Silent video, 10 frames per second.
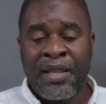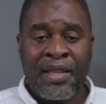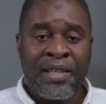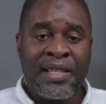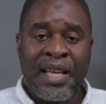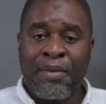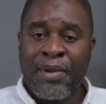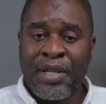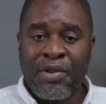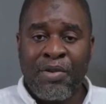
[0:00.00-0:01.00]
Things like
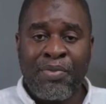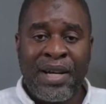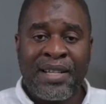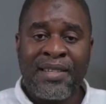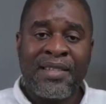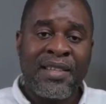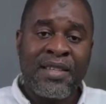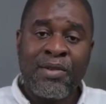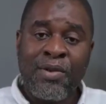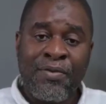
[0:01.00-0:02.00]
medical
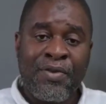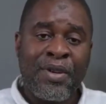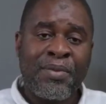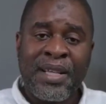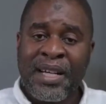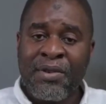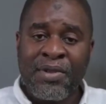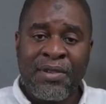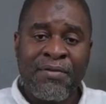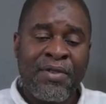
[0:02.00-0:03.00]
practices, law firms,
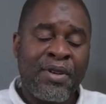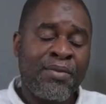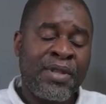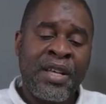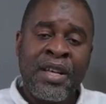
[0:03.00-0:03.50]
accounting firms,